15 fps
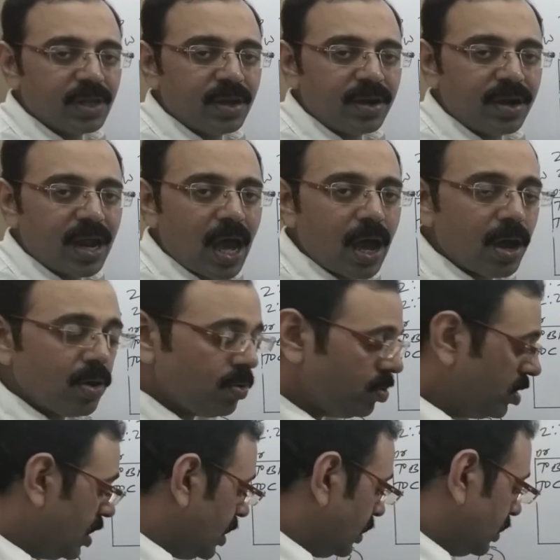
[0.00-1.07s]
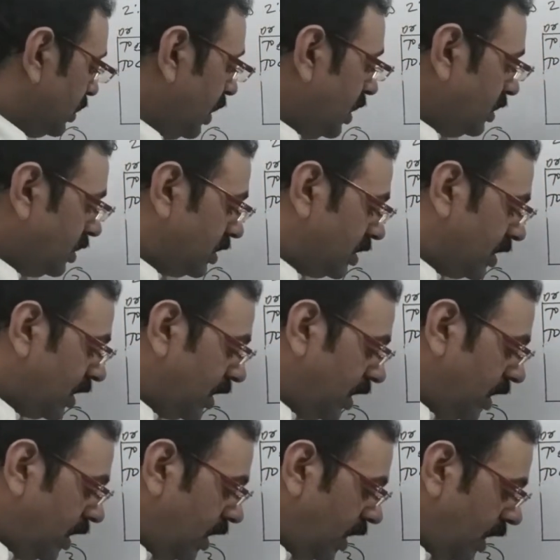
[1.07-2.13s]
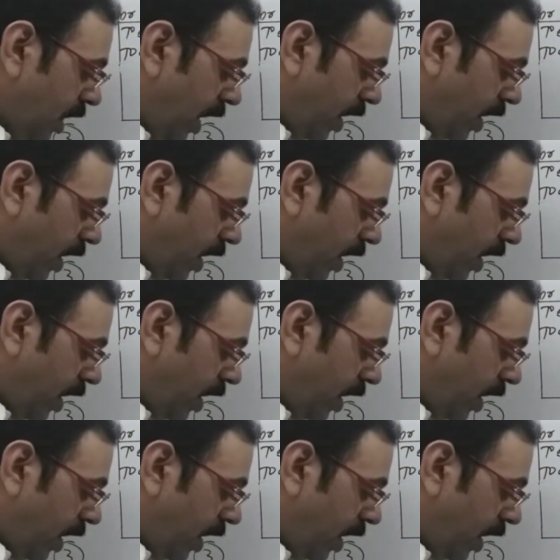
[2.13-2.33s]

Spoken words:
Now since three